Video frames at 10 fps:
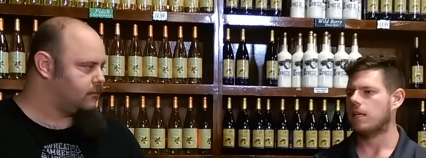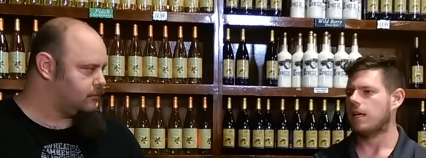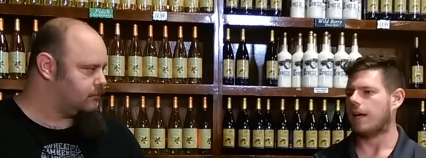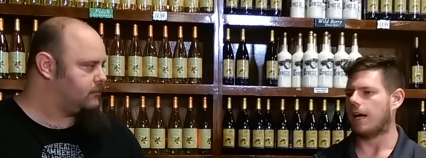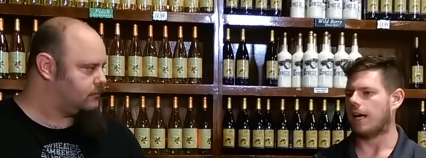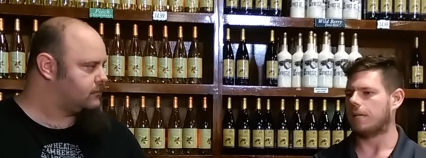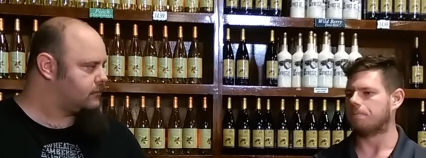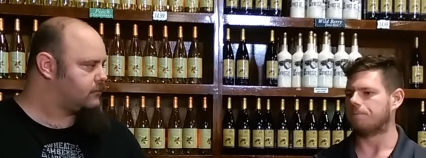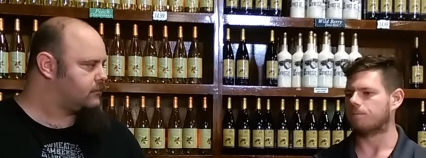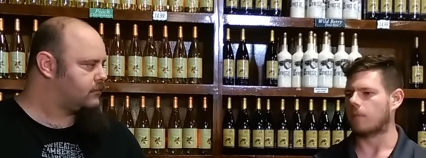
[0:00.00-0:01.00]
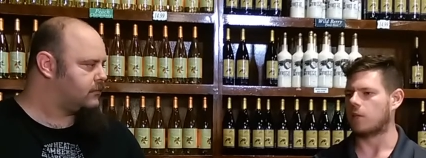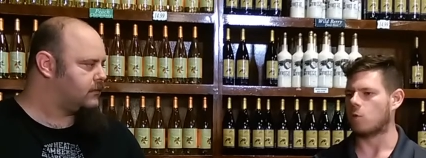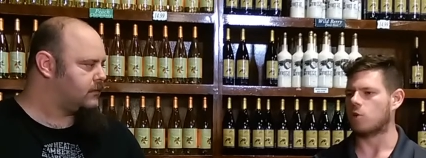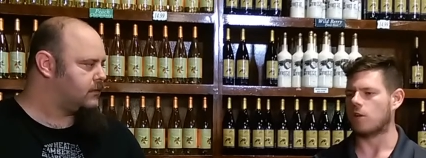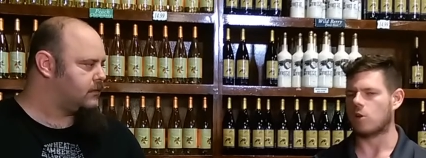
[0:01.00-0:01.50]
Speaker 1: Mm-hmm. Um, and
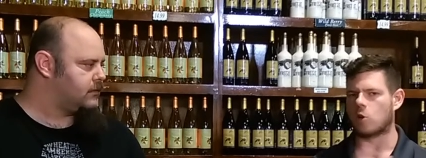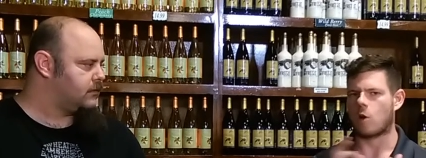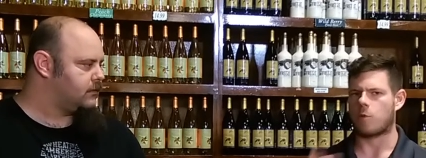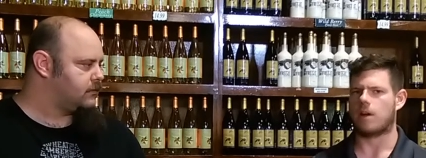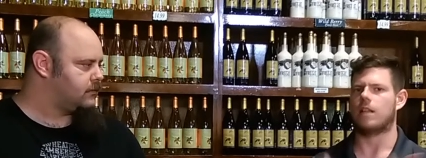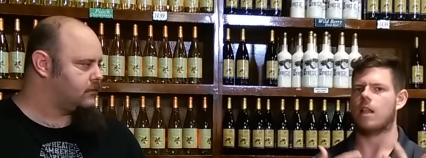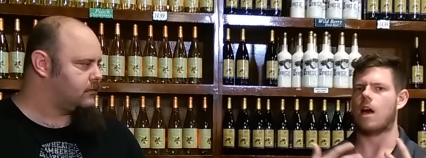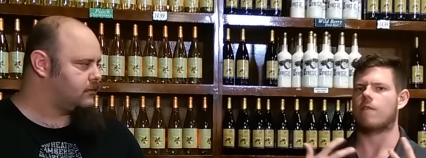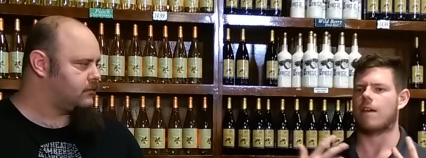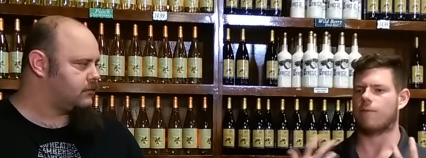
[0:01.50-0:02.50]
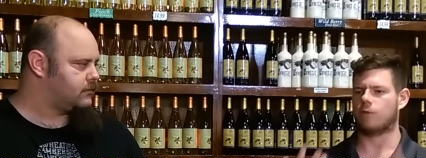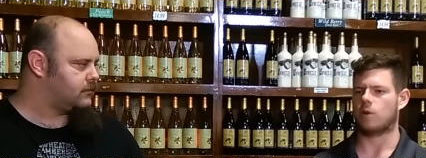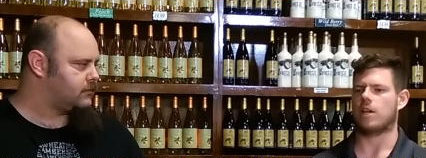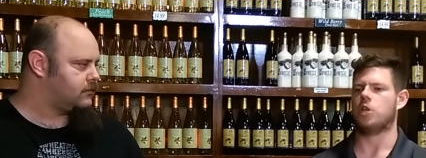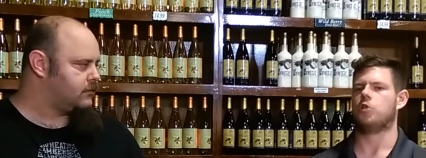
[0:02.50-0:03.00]
so we try to incorporate a lot of that
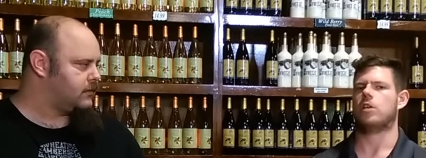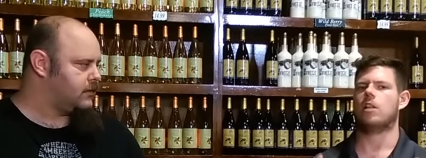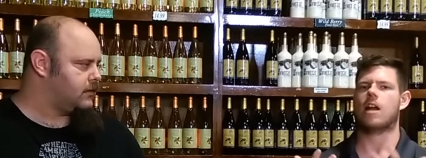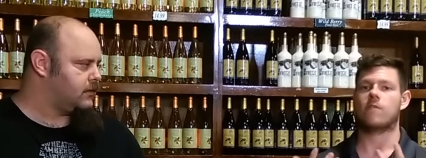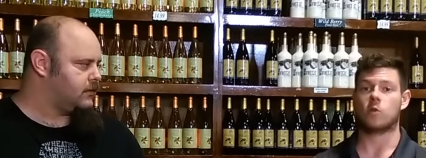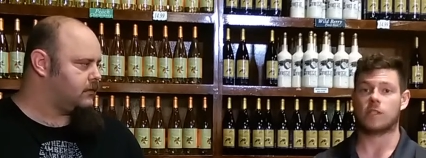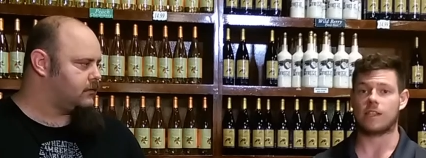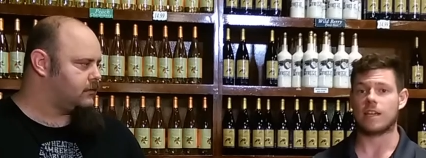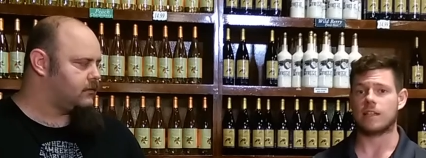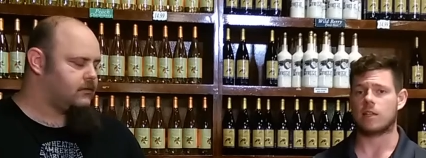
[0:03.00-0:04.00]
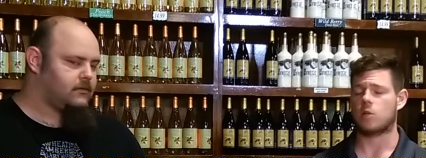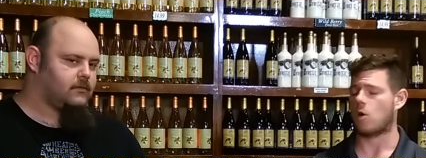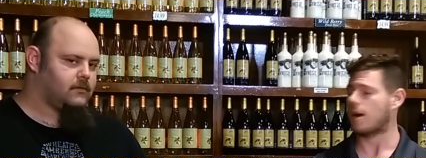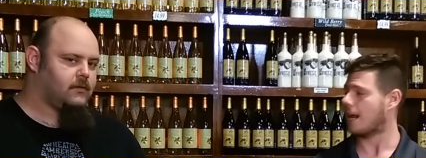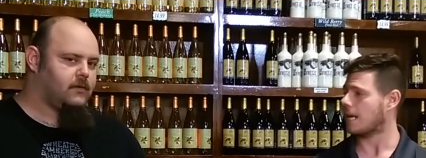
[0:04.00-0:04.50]
Florida history and a lot of those things
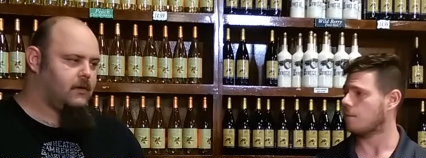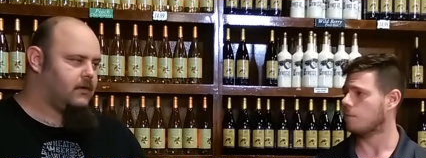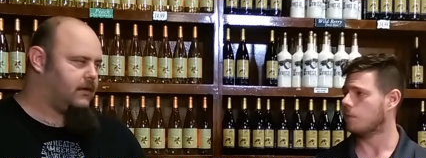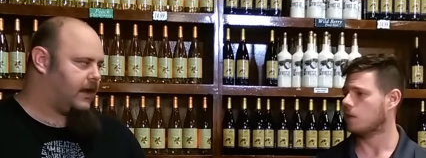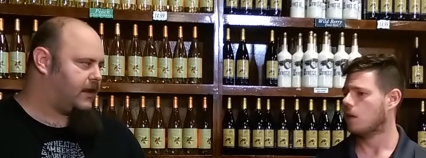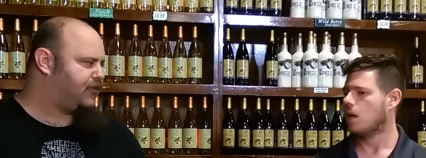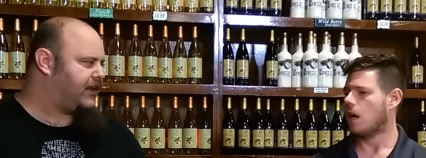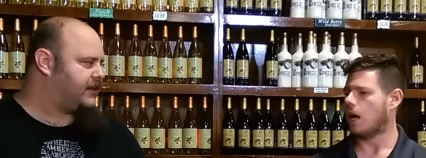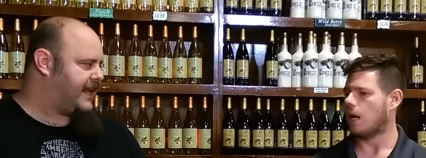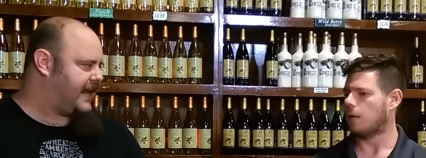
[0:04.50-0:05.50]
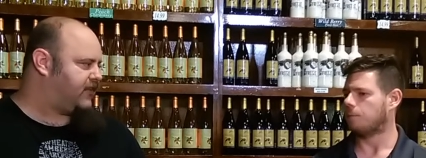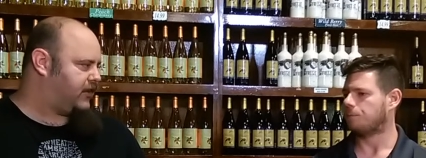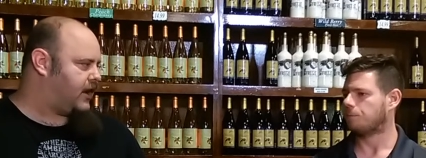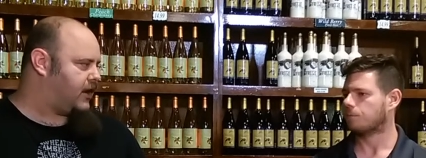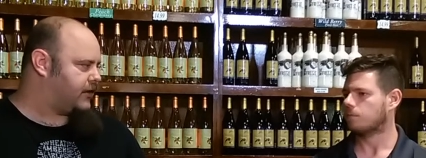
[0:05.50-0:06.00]
into our names. Yeah, this is like late
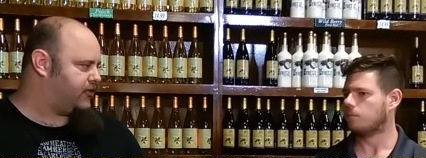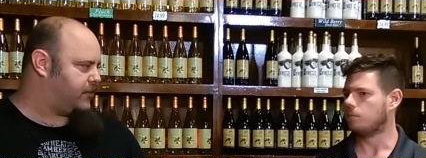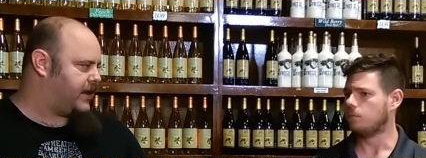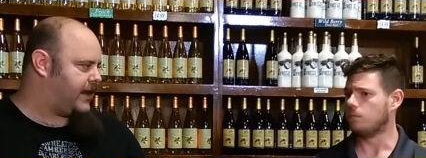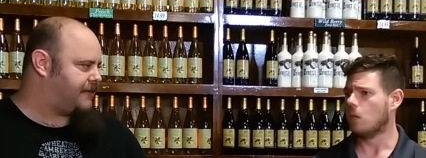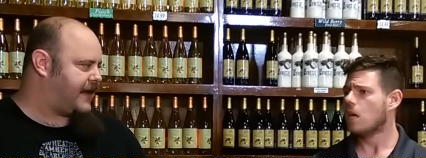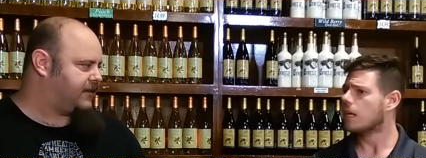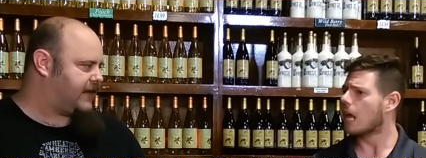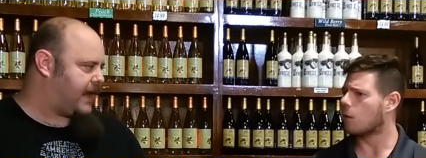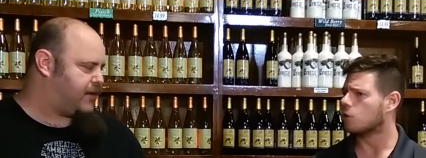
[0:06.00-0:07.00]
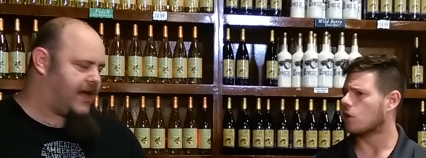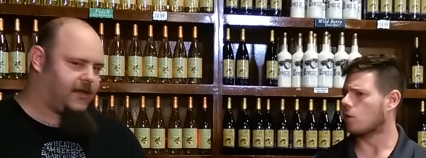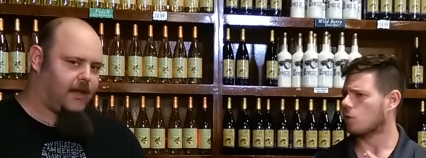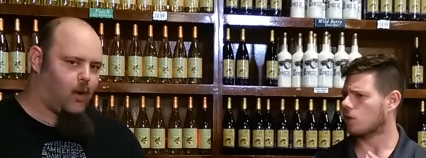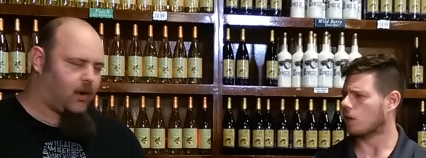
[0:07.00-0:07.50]
Speaker 2: 1800s. Um, I mean, at that time, yeah, you, talking,
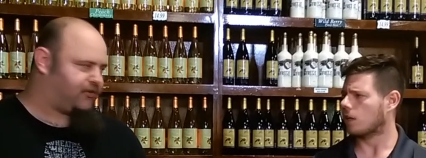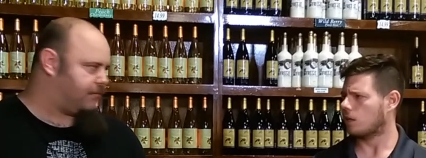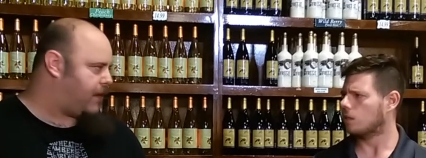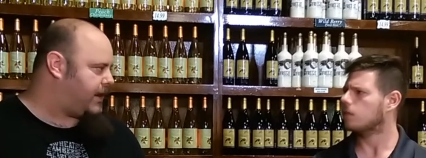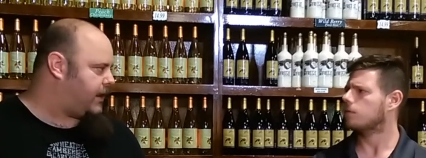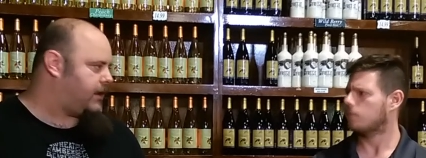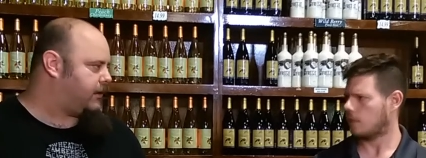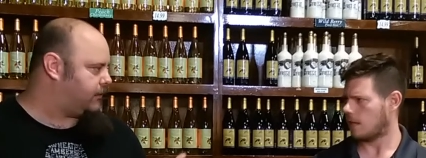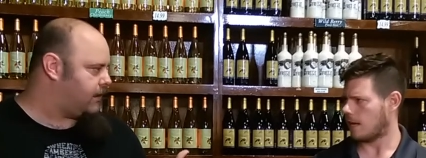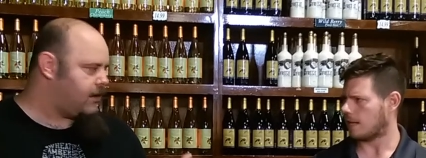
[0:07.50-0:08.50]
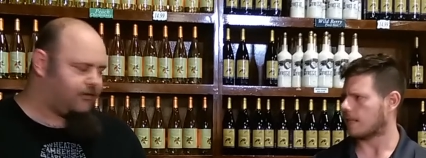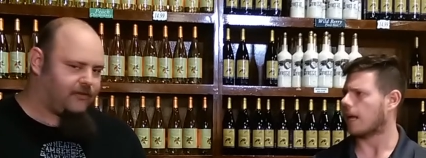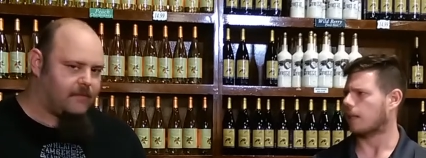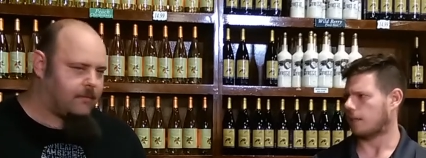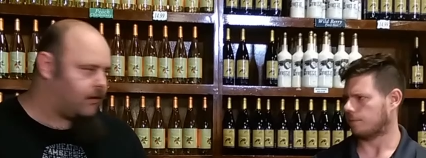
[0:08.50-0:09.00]
had, you had horse and buggy and
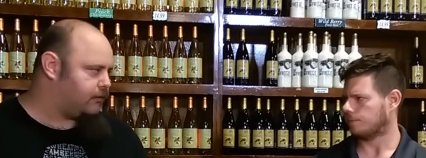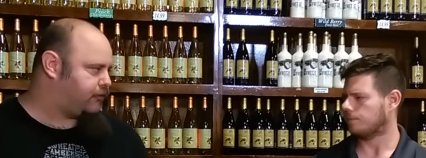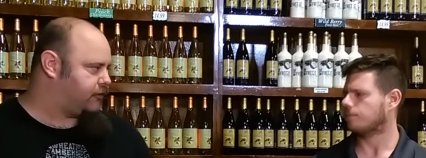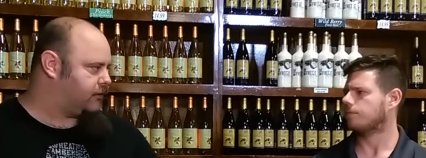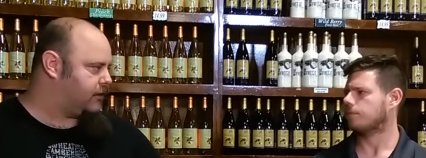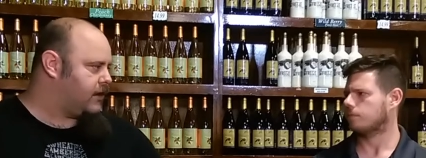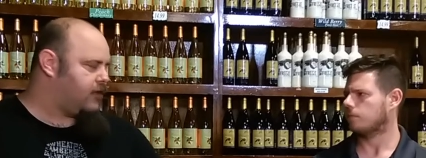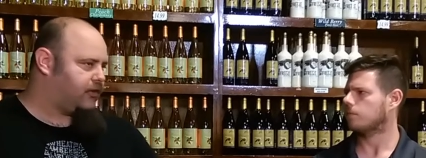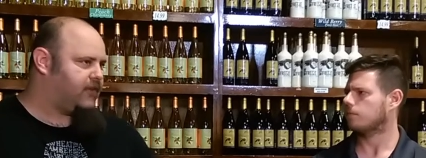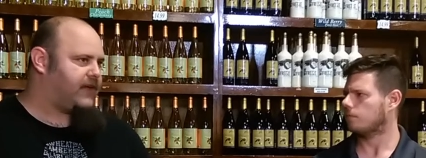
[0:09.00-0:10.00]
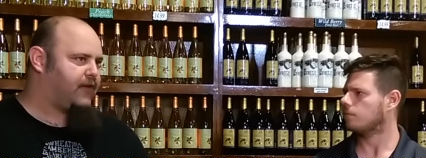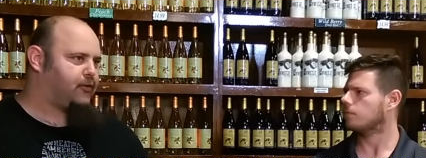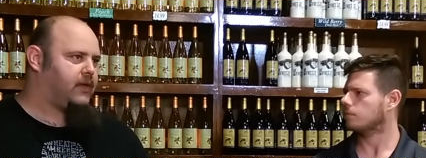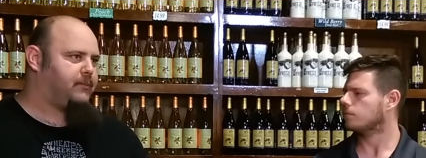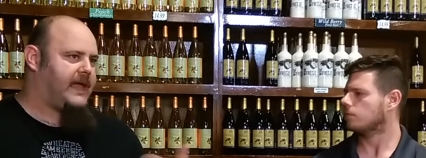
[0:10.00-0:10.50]
exactly. steamboats, and so these guys
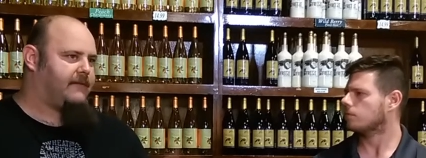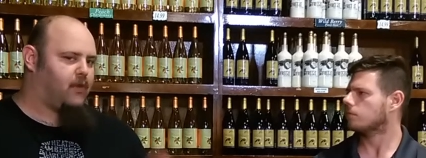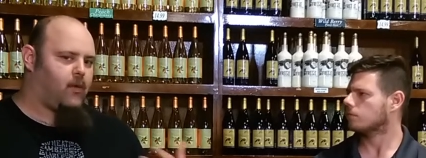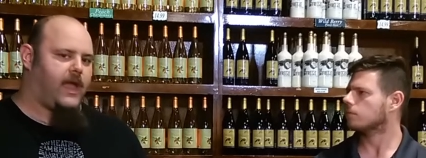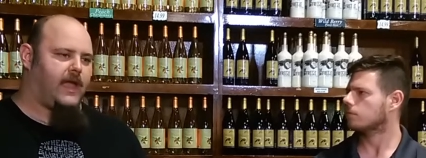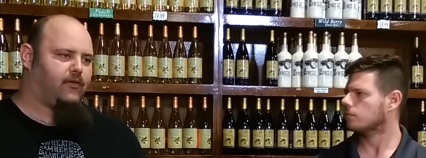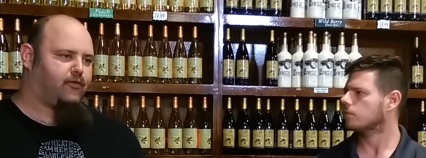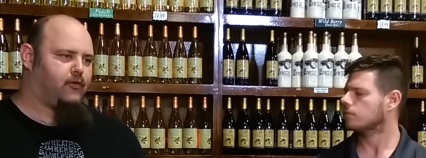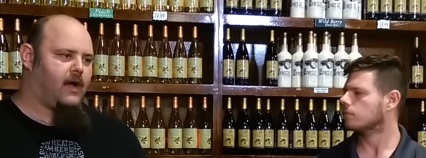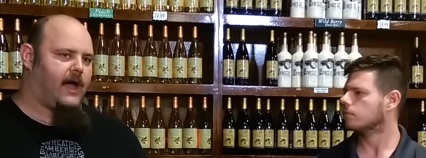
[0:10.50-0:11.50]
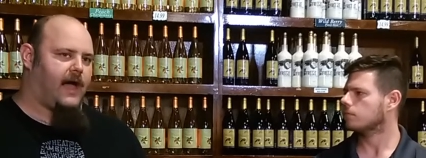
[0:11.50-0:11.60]
really paved the way to uh,